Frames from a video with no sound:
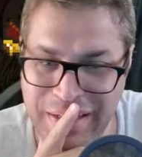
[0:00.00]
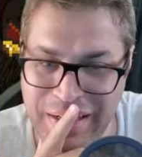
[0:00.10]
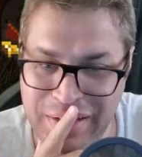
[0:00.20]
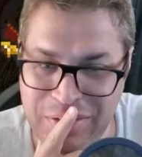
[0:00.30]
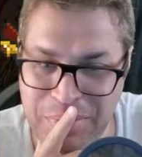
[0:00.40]

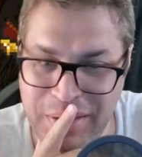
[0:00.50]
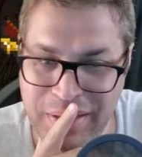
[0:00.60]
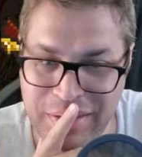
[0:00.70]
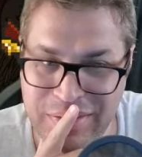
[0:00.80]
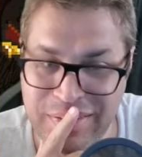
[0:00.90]
And it's
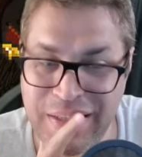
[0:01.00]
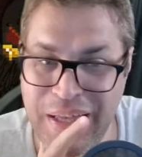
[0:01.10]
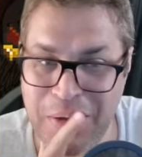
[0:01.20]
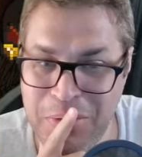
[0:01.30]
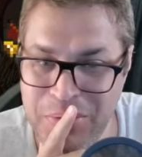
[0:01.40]
because
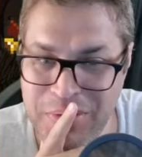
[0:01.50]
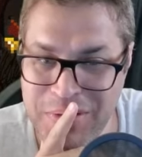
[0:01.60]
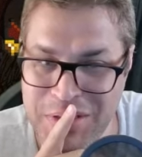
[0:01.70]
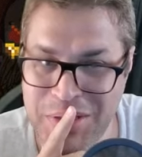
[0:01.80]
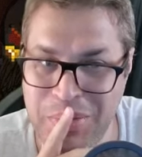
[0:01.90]
now
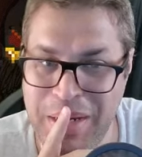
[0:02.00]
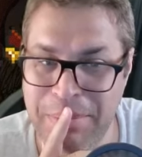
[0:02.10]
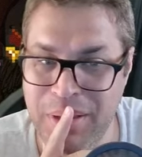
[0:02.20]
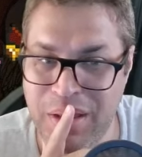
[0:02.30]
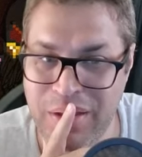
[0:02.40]

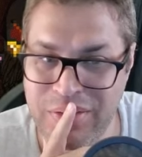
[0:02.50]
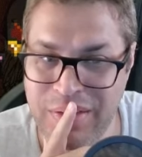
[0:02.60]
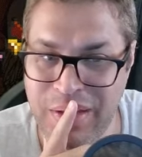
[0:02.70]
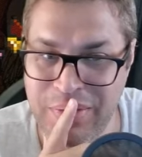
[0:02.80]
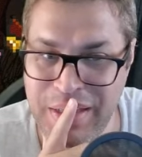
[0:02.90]
Shirei
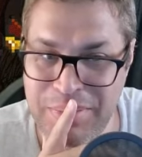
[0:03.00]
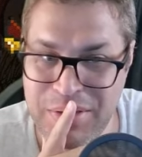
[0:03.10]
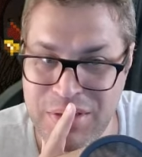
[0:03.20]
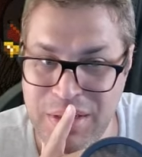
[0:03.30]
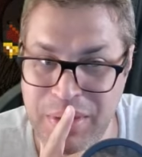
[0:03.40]
blocks all
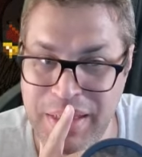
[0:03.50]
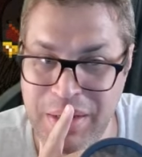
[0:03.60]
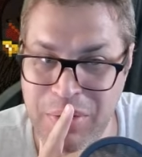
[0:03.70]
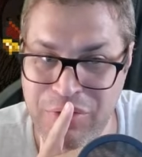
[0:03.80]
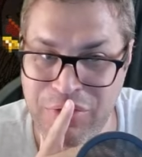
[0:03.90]
damage, and we
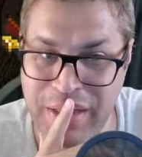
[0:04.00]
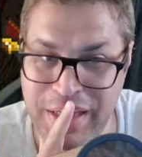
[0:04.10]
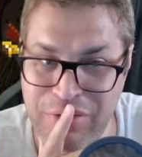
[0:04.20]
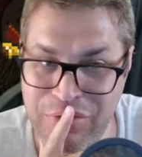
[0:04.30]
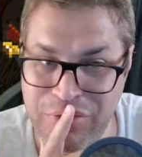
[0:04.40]
can
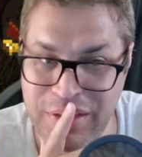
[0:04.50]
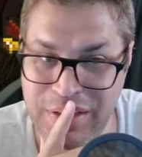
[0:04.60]
revive